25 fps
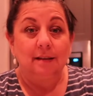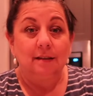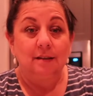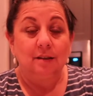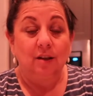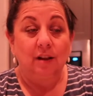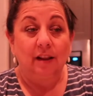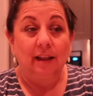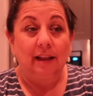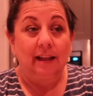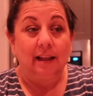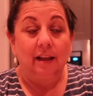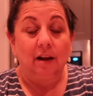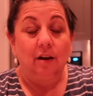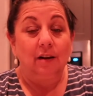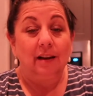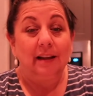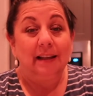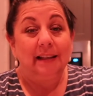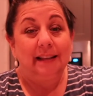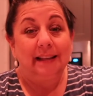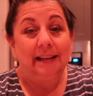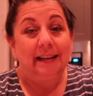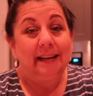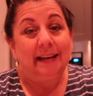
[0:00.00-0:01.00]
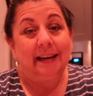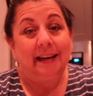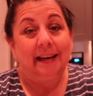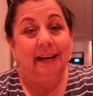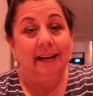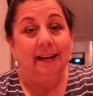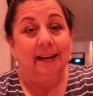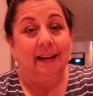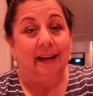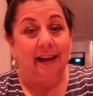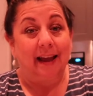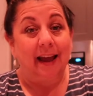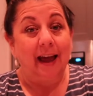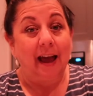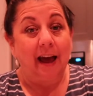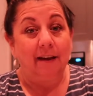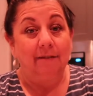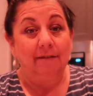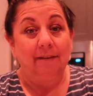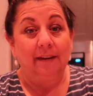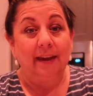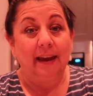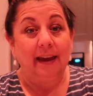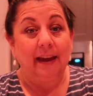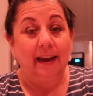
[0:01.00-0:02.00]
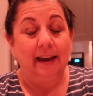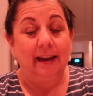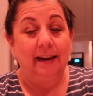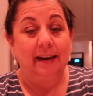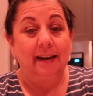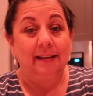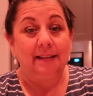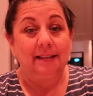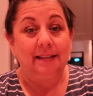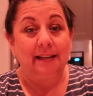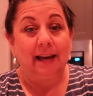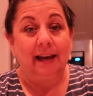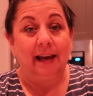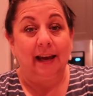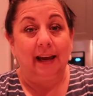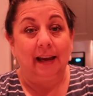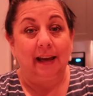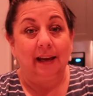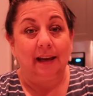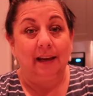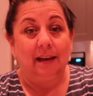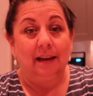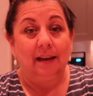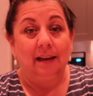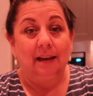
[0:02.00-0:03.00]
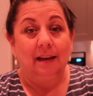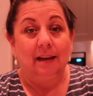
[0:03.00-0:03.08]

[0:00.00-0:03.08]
So they only eat like half a can a day.